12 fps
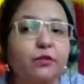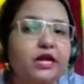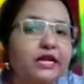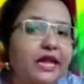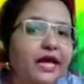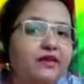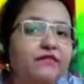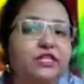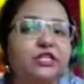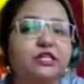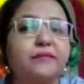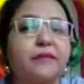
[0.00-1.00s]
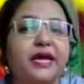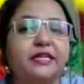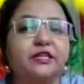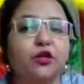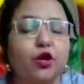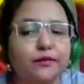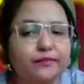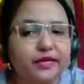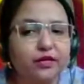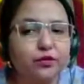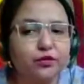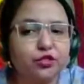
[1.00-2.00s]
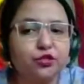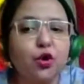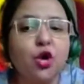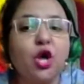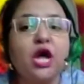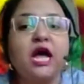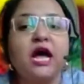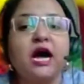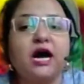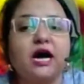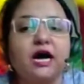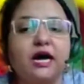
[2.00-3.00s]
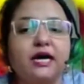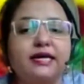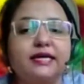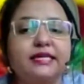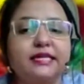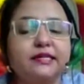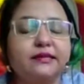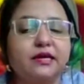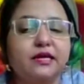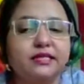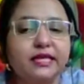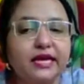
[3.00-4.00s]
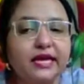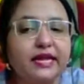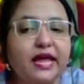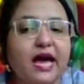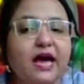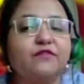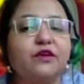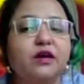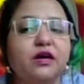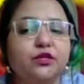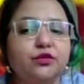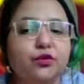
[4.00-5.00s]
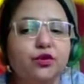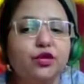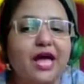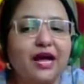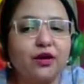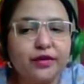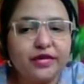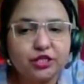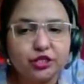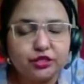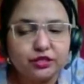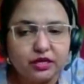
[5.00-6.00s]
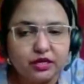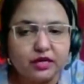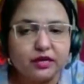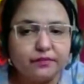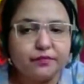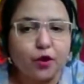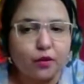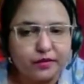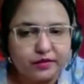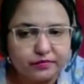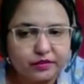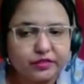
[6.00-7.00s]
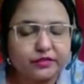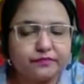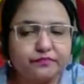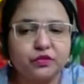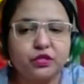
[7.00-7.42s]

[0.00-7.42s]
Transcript: one language it might not be good. So it they can have language problems.